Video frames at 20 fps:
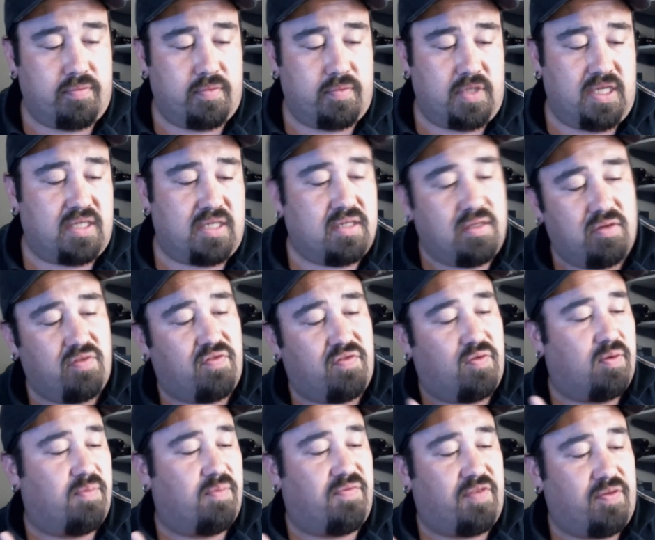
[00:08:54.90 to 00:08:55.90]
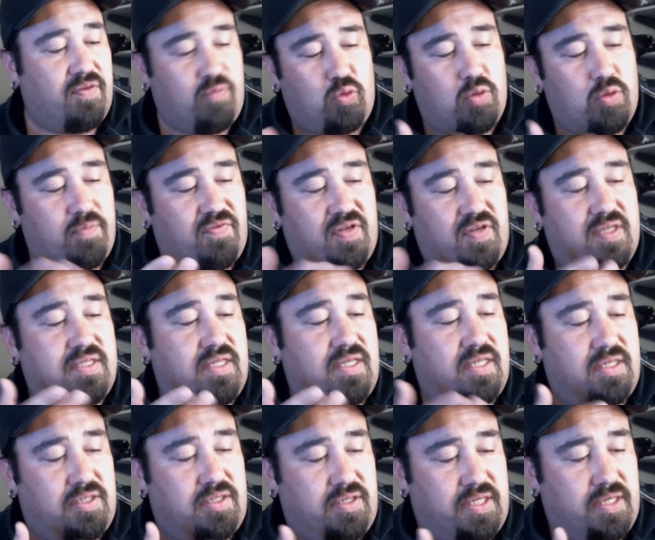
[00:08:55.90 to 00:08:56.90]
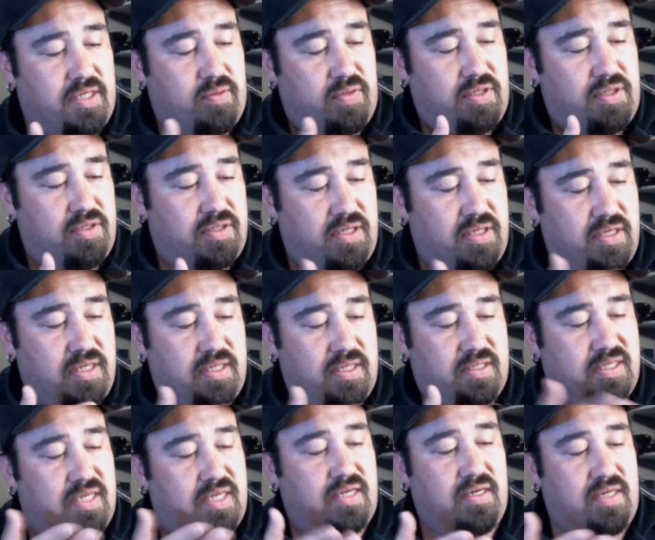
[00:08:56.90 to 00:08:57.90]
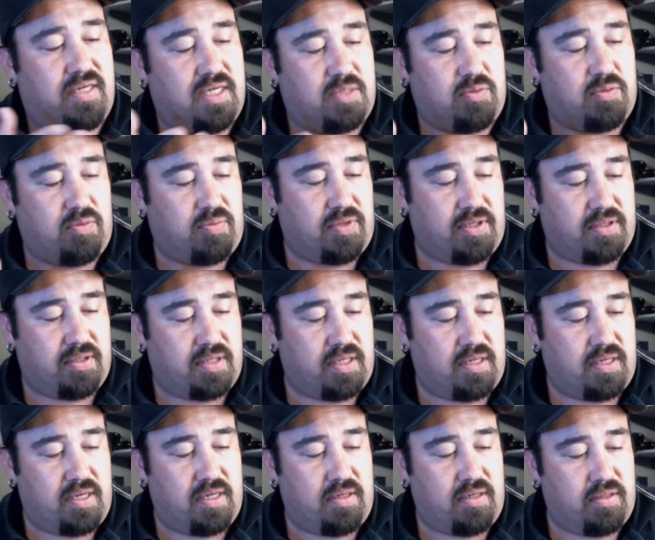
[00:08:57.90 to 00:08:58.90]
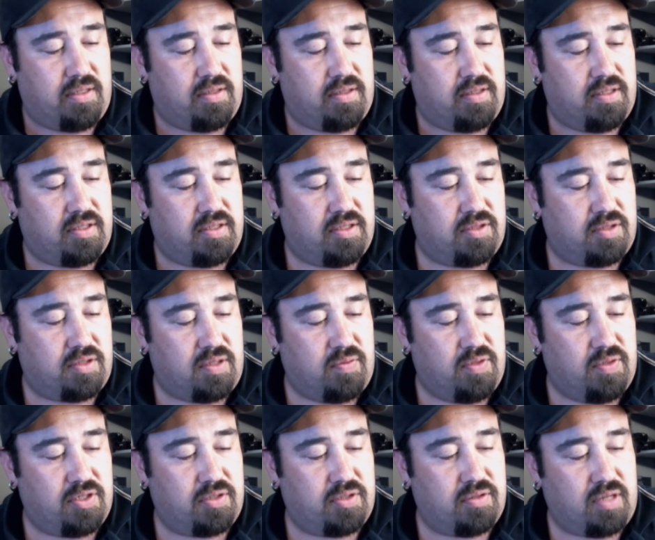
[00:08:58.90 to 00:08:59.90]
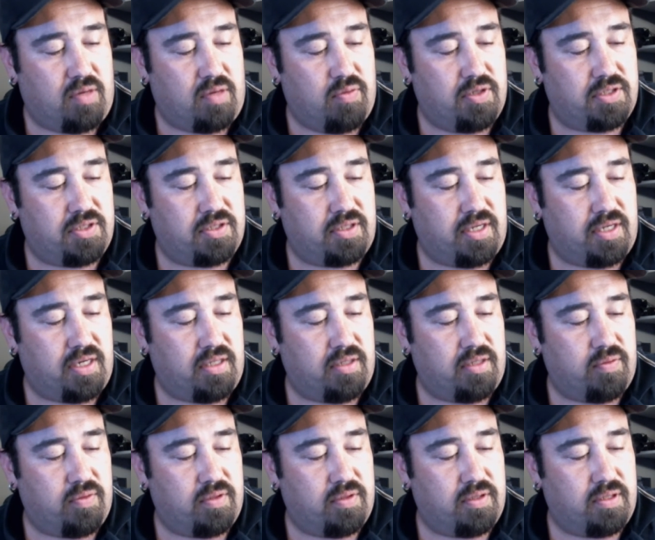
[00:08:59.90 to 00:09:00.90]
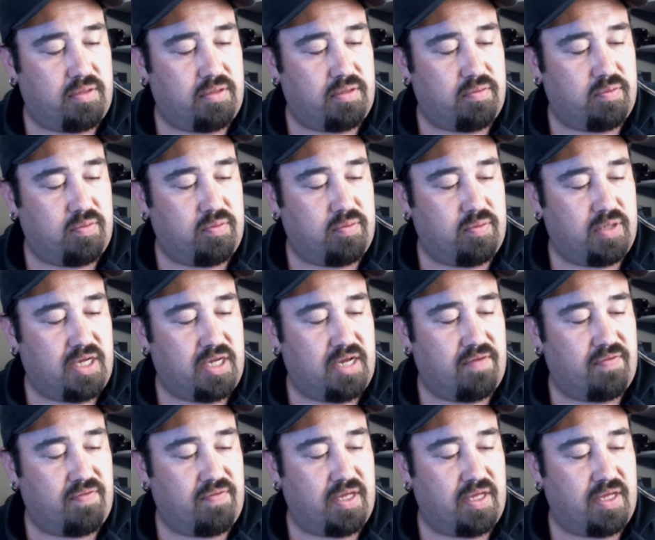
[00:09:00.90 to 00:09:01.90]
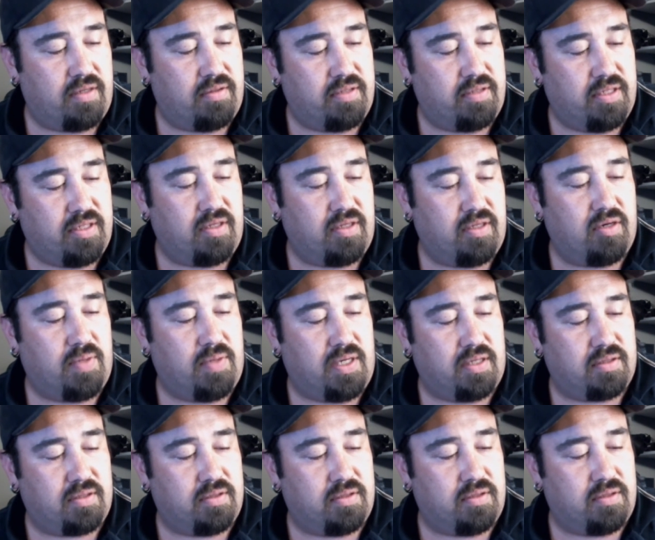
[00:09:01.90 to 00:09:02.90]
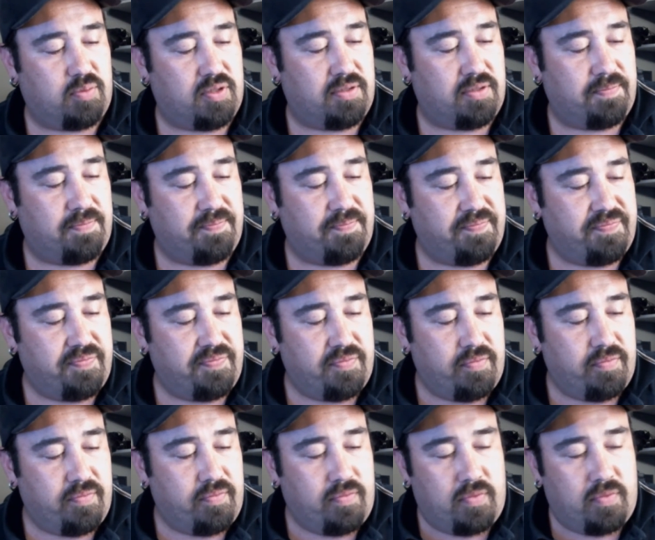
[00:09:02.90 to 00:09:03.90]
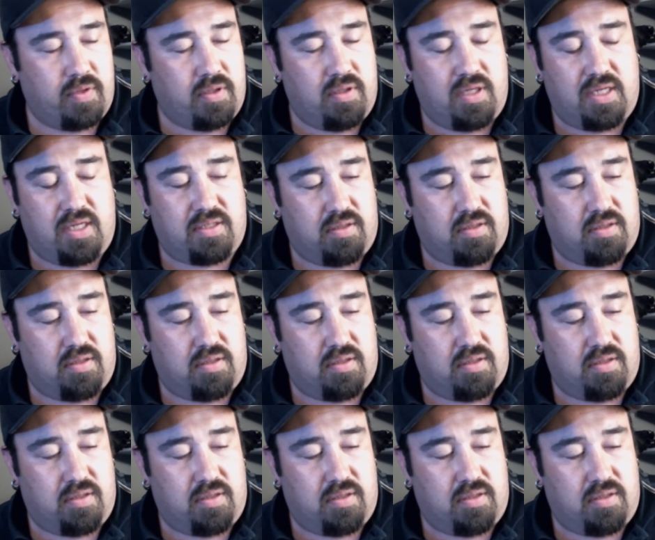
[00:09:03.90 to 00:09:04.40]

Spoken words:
it's a little warm fuzzy that you get when you see that second decimal place. I don't know. It just I wish Sigelli would have that in their boxes, but that's an